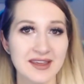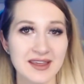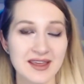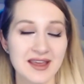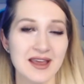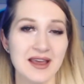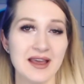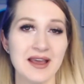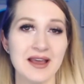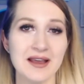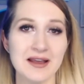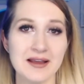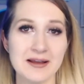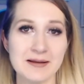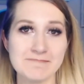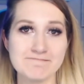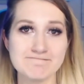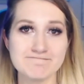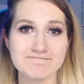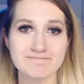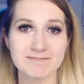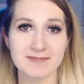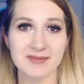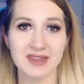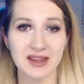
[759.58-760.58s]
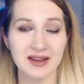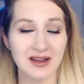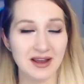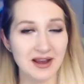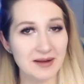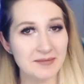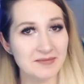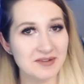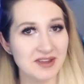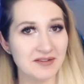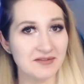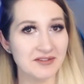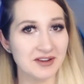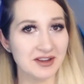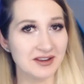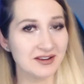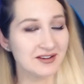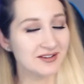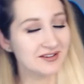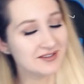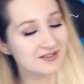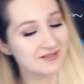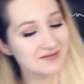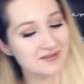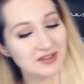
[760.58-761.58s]
I'm
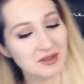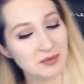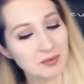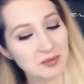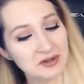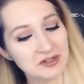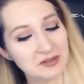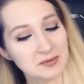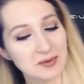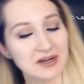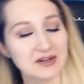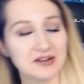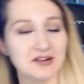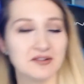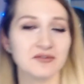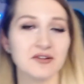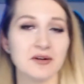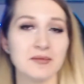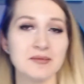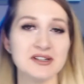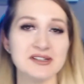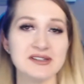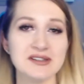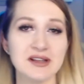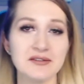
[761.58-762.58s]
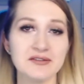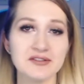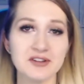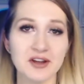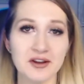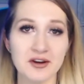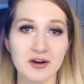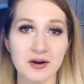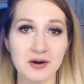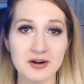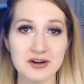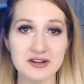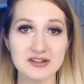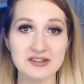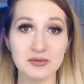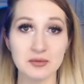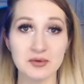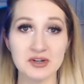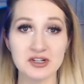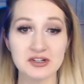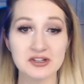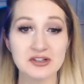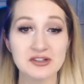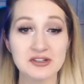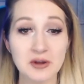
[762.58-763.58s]
giving the perspective from a self-taught artist,
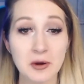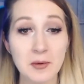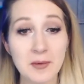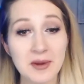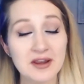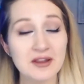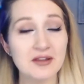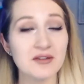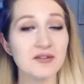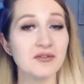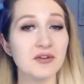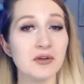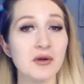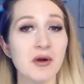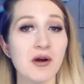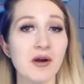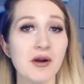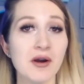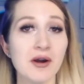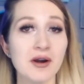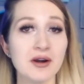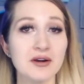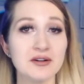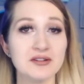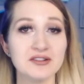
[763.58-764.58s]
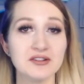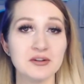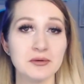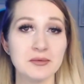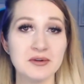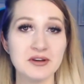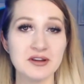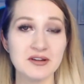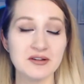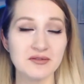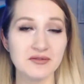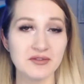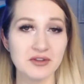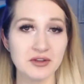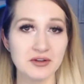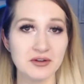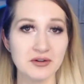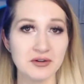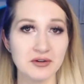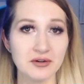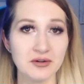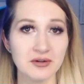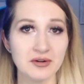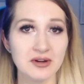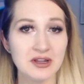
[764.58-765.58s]
which so many of you are. So many of
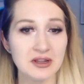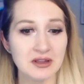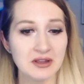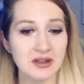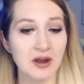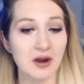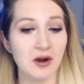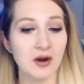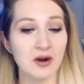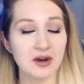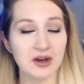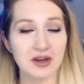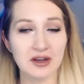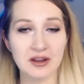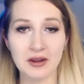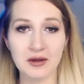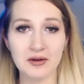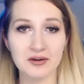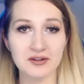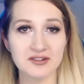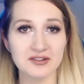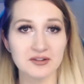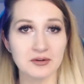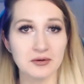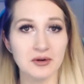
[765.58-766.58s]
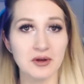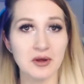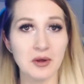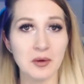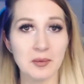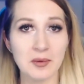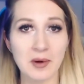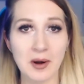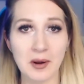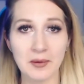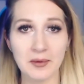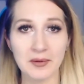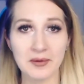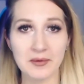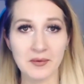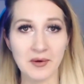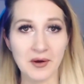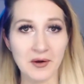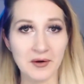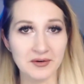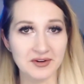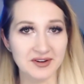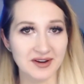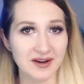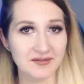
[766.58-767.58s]
you aren't going to go to school, probably
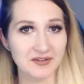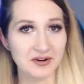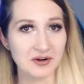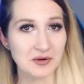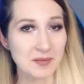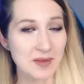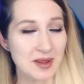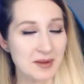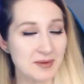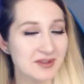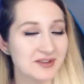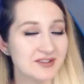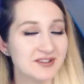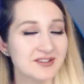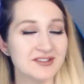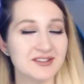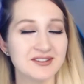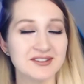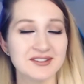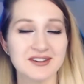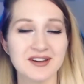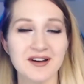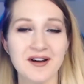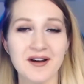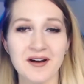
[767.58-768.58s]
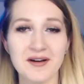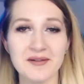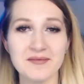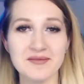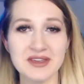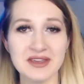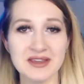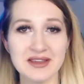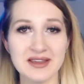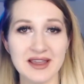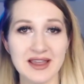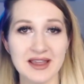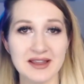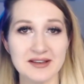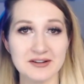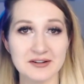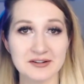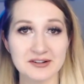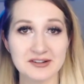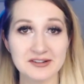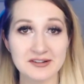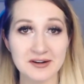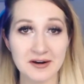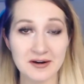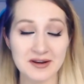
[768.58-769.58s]
won't ever. Maybe this is just a hobby and you're
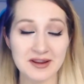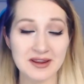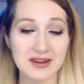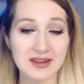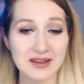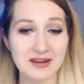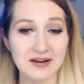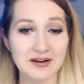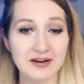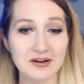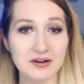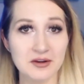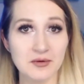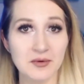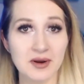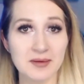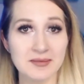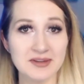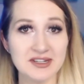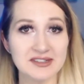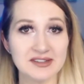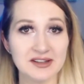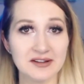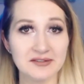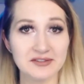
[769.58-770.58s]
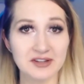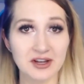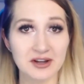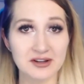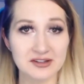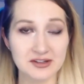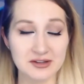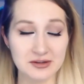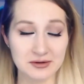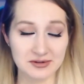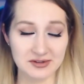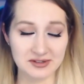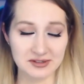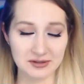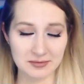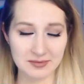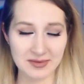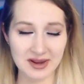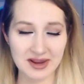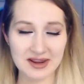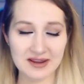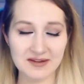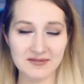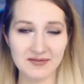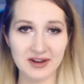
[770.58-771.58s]
starting here, you want to be self-taught too. So
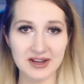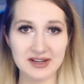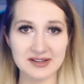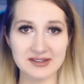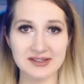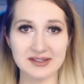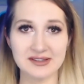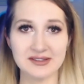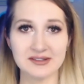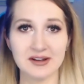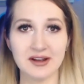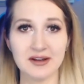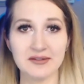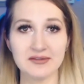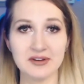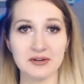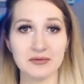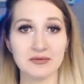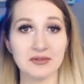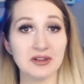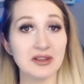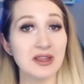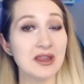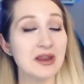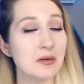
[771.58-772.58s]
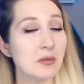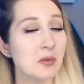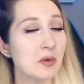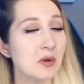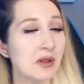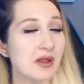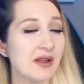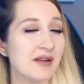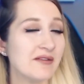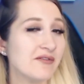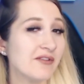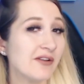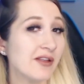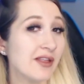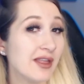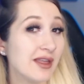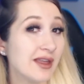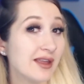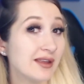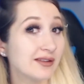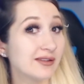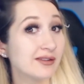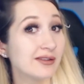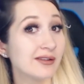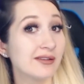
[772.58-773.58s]
my advice is often relatable, I feel
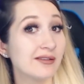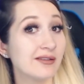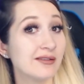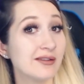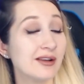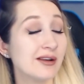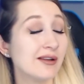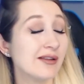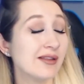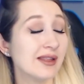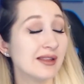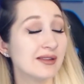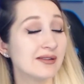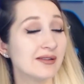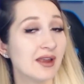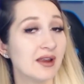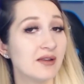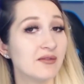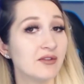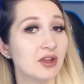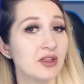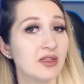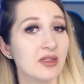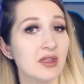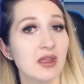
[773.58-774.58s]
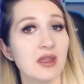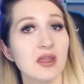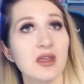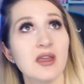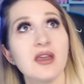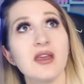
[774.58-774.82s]
like. So, that's kind of a good thing.